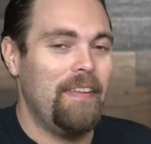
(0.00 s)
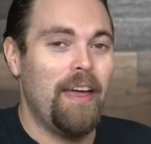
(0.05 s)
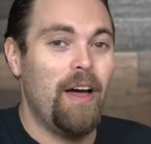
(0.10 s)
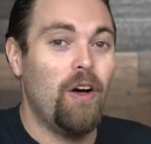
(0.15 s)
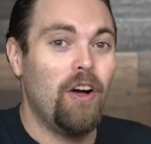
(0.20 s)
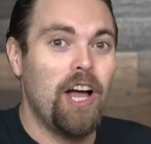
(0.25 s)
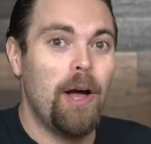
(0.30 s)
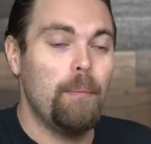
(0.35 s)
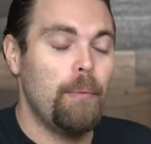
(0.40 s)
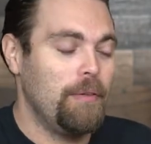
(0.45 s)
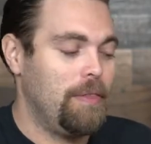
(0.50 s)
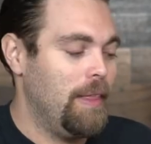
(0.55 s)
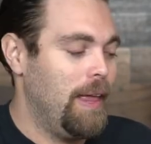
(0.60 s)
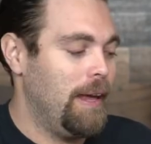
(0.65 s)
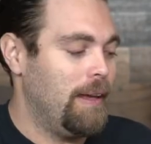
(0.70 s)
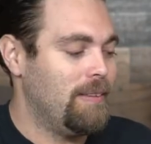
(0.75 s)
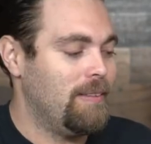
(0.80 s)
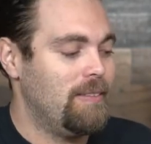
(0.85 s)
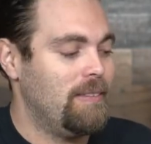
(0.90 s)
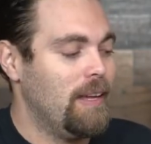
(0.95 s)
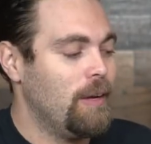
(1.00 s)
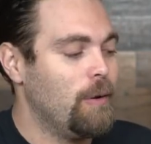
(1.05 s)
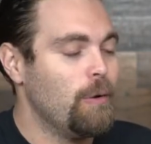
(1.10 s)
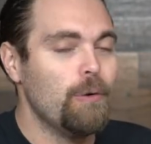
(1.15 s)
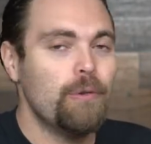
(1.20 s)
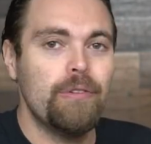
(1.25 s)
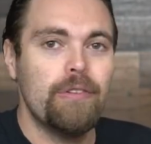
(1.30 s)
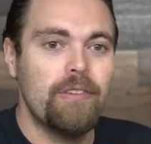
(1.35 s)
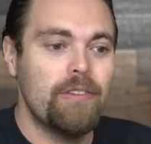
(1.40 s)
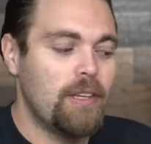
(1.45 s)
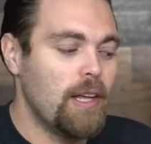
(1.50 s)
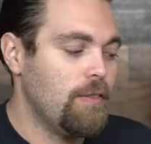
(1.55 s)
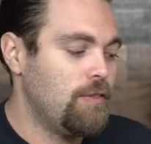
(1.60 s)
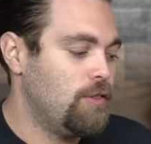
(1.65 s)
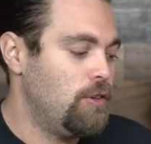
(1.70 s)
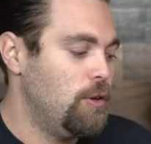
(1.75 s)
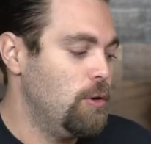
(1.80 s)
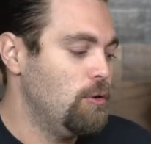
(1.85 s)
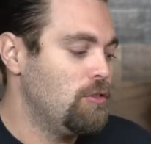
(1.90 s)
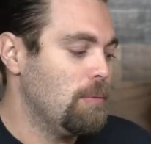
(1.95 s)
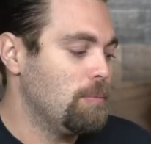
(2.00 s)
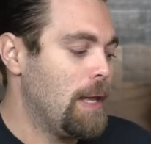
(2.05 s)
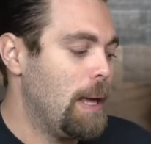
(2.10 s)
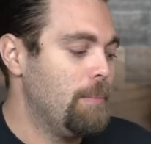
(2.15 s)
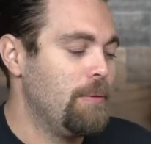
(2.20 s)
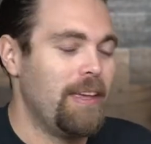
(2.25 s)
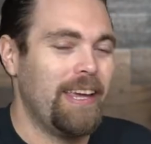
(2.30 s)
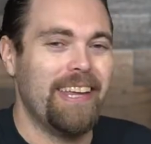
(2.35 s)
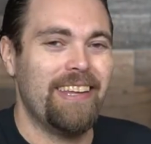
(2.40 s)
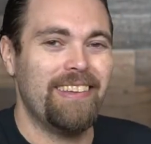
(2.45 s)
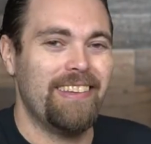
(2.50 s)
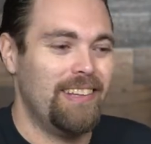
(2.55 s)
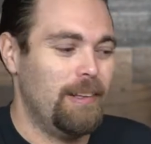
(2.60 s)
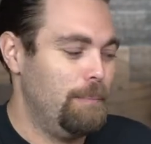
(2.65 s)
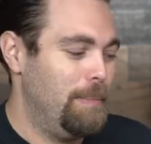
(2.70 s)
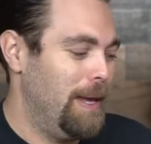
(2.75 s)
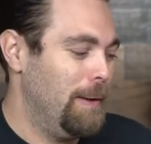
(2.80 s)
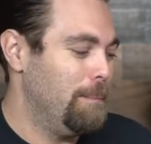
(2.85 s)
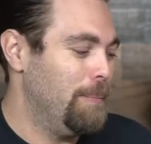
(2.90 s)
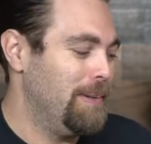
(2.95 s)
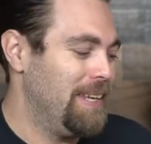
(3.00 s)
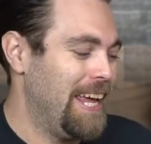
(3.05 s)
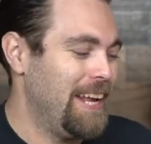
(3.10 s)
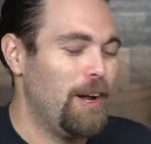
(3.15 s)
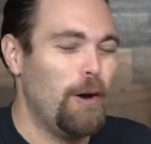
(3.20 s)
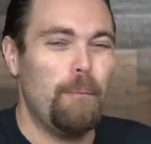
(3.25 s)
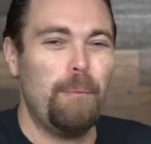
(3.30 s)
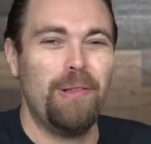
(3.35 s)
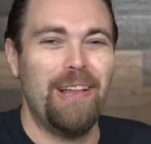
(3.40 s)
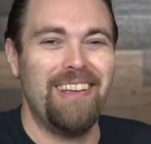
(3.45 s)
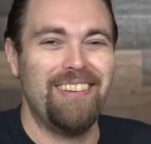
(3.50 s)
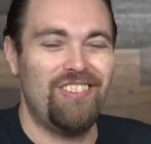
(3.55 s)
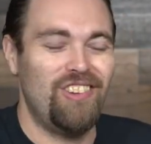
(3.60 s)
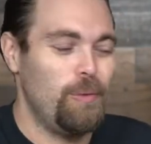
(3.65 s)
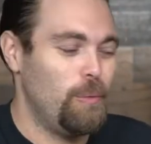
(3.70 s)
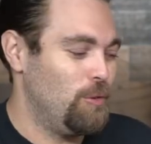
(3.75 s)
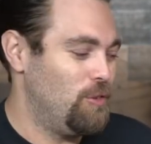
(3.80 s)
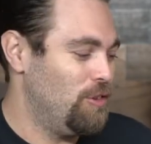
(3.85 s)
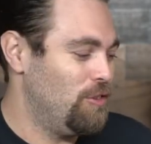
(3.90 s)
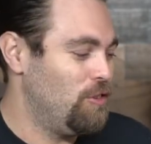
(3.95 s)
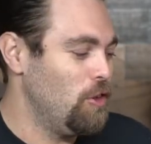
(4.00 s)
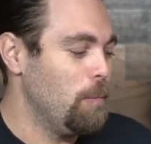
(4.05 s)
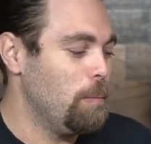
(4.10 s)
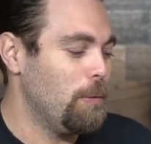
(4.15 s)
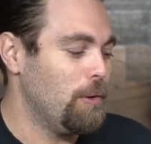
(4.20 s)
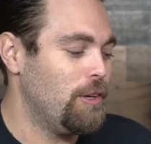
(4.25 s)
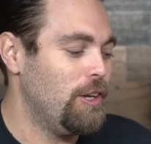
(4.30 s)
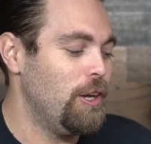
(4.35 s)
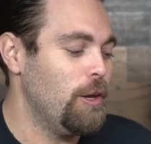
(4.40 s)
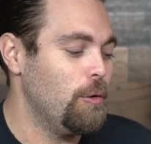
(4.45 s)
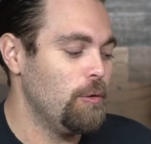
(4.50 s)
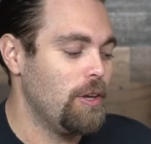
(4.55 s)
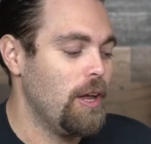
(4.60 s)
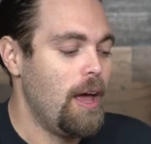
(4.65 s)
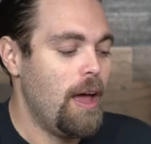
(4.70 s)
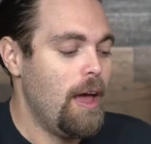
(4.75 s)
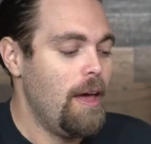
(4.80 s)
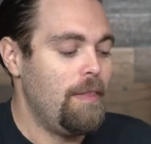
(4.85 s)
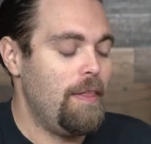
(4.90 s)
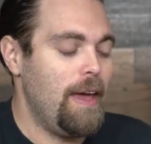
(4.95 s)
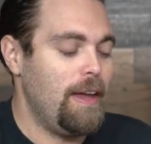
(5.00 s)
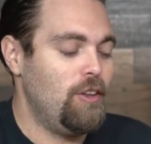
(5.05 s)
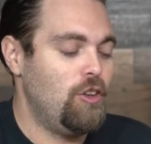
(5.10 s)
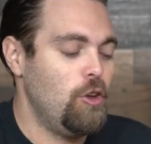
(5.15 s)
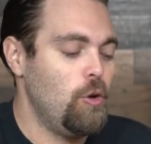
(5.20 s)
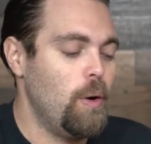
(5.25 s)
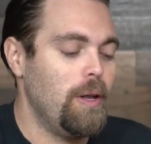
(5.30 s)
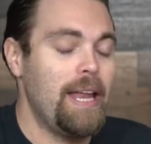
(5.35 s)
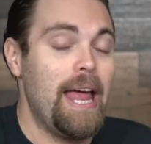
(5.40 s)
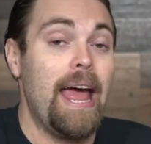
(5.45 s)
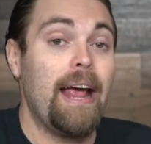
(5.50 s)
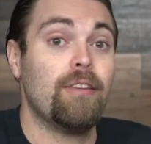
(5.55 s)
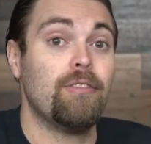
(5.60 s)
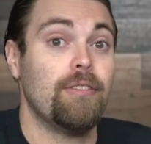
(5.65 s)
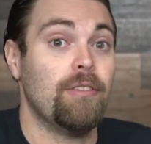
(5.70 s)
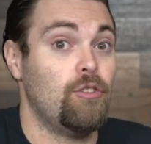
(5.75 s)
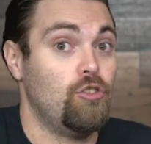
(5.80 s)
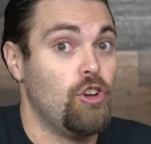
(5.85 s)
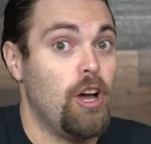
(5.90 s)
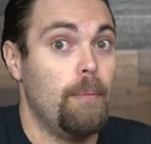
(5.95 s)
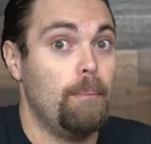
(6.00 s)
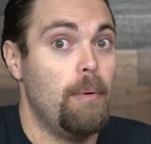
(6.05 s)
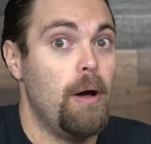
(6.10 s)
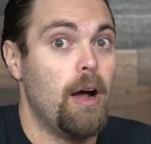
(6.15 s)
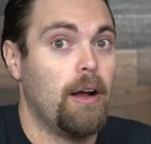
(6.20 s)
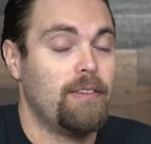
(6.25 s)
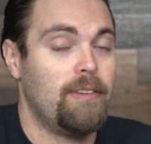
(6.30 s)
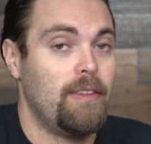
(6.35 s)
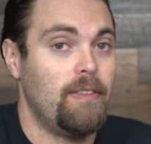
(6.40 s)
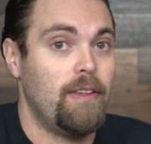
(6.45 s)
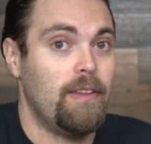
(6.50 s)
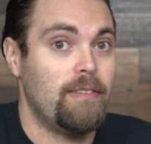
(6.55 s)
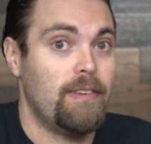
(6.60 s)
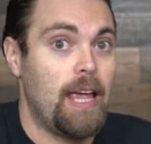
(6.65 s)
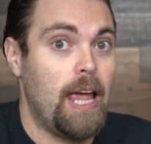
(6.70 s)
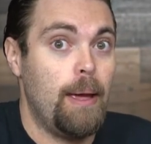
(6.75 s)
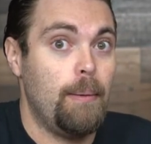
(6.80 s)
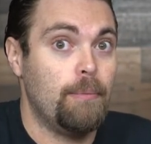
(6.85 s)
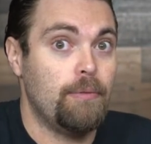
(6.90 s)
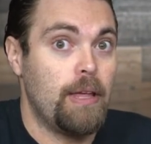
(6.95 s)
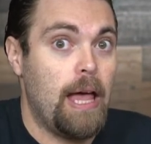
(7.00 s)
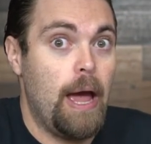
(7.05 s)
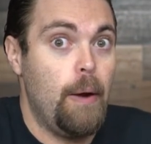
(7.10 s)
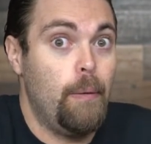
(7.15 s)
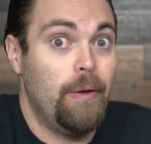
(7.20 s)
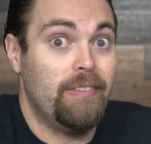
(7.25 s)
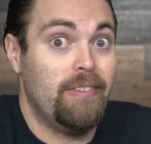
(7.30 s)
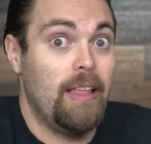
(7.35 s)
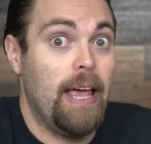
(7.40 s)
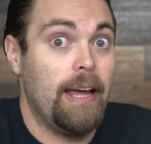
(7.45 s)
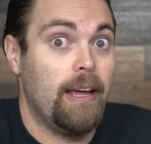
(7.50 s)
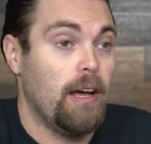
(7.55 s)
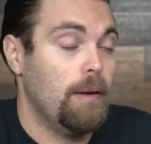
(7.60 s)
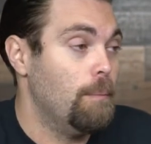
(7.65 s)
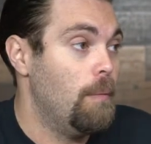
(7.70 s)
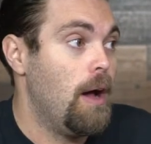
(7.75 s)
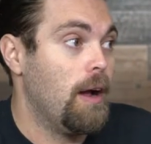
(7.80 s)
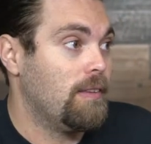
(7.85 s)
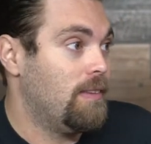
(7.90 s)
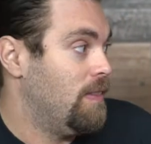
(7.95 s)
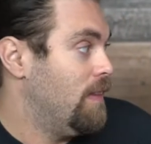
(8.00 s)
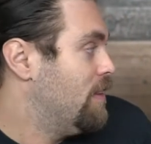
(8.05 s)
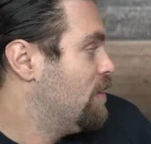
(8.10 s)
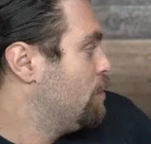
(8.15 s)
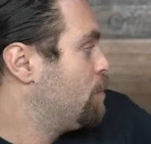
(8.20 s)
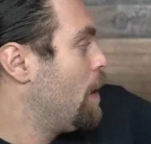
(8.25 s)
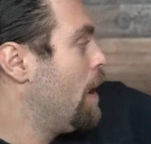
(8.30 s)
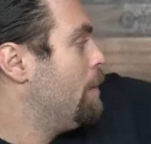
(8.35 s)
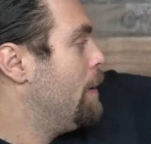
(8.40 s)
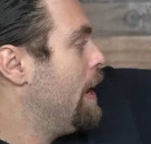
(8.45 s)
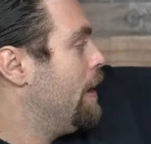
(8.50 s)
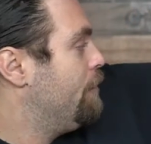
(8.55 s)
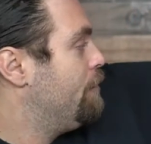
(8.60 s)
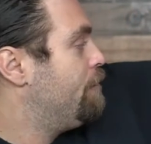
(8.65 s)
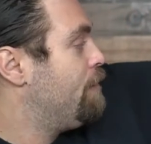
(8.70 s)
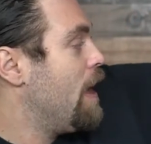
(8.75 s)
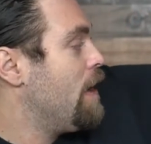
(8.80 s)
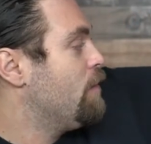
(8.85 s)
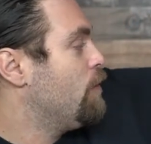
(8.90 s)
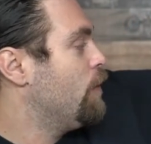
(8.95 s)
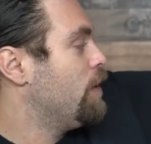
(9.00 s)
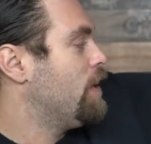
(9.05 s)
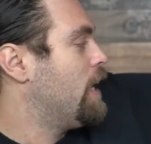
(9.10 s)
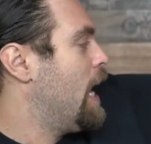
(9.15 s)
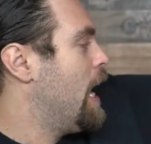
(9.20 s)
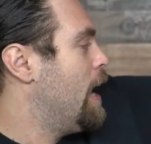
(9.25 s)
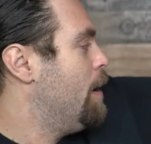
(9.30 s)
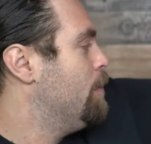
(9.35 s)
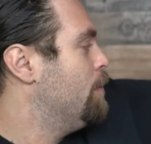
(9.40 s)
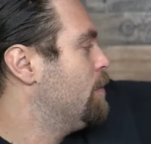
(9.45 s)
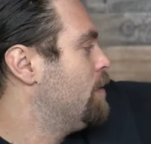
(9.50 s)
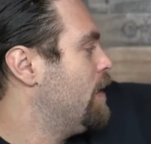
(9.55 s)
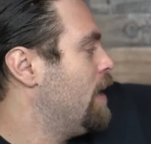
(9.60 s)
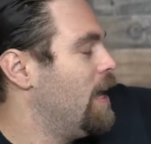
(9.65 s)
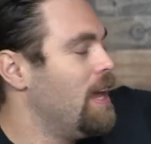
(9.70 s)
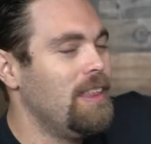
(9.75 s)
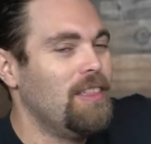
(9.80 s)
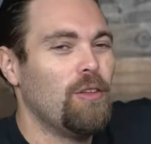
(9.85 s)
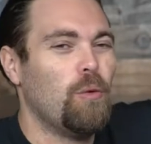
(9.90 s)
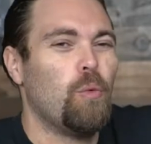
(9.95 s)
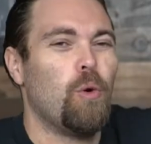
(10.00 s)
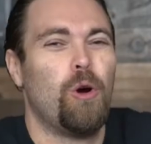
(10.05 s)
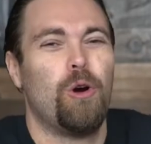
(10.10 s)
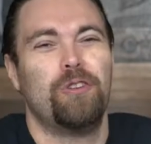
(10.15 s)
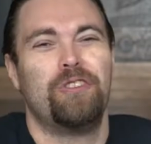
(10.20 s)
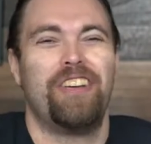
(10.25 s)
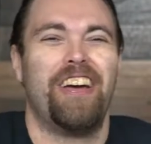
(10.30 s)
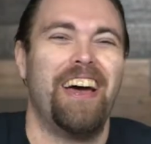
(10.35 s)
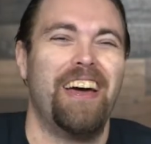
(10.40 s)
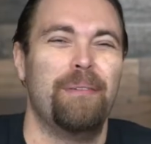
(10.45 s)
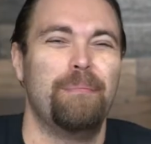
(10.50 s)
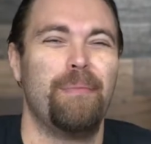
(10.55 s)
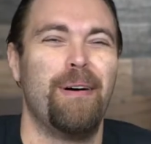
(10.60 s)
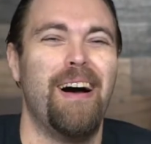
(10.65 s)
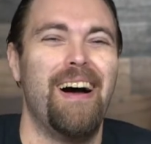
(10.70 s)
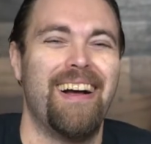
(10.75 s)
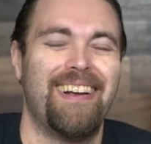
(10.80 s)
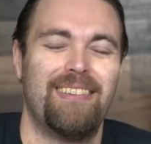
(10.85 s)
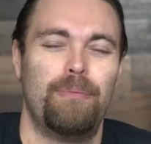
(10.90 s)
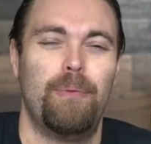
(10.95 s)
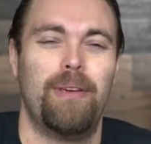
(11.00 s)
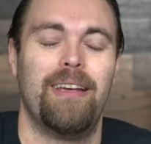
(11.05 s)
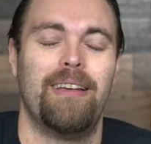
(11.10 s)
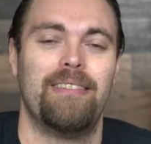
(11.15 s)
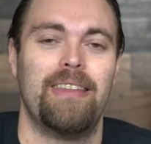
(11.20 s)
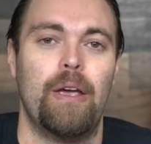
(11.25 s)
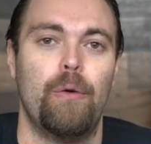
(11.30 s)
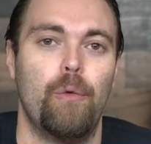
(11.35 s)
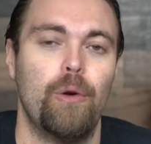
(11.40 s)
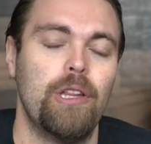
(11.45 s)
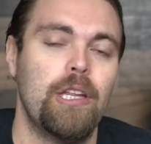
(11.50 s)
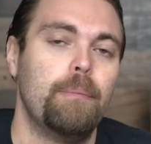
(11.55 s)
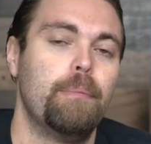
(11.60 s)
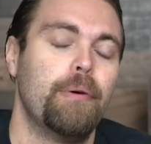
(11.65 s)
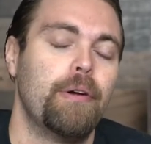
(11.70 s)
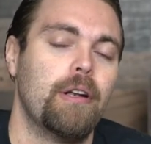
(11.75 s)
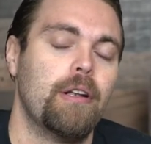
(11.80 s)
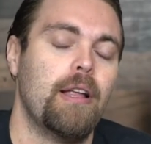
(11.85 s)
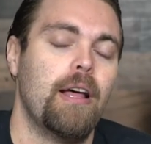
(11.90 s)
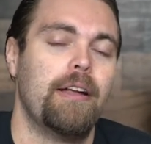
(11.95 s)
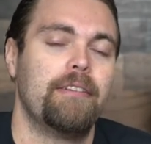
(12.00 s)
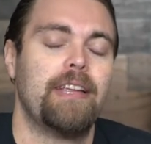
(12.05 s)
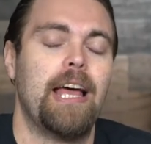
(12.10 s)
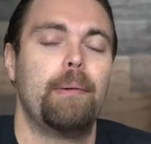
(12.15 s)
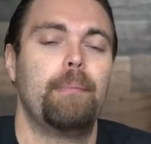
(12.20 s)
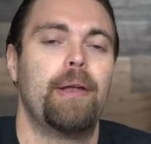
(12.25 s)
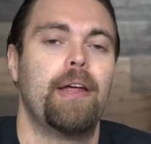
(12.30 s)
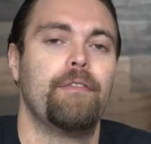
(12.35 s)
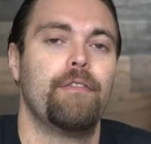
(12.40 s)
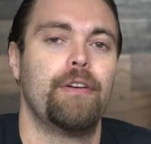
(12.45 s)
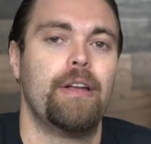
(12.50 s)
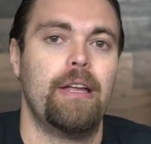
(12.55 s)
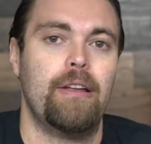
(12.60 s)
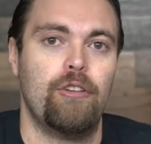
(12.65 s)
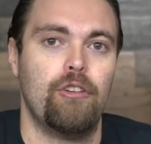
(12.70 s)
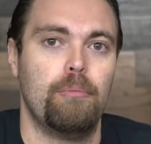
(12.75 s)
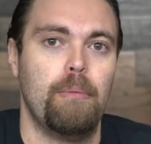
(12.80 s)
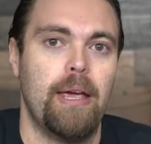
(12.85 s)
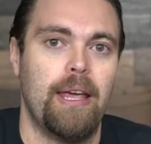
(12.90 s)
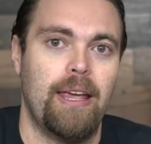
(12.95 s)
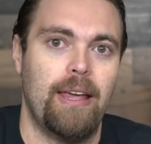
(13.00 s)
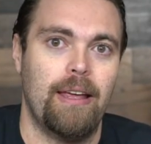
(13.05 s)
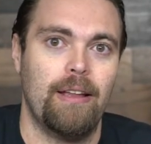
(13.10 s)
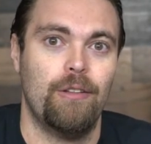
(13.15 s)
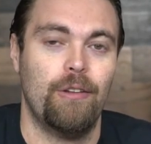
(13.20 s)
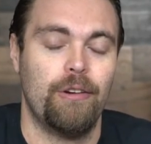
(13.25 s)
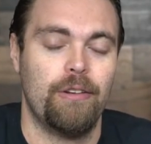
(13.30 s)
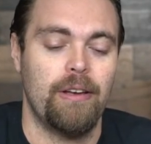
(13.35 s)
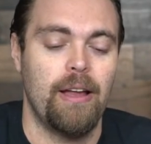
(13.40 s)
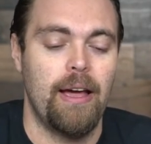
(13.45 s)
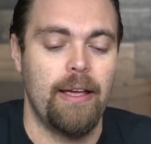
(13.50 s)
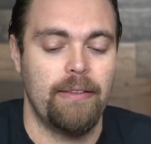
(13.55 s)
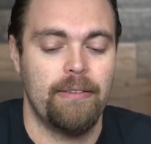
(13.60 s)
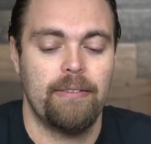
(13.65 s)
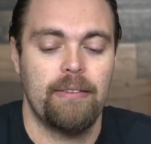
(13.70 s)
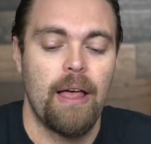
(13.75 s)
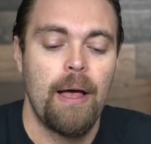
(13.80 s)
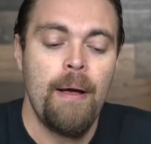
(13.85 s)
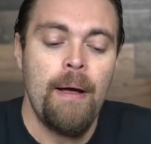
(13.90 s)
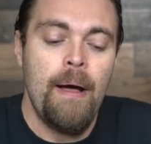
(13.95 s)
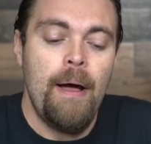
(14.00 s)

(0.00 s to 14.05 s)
They all come with like stickers and stuff too. Sometimes I get a little big potato plushie, which is super cute. They do an excellent job boxing these games. I always like unboxing these. It's probably my favorite games in the world to unbox because they really put a lot of time and effort into making it look nice.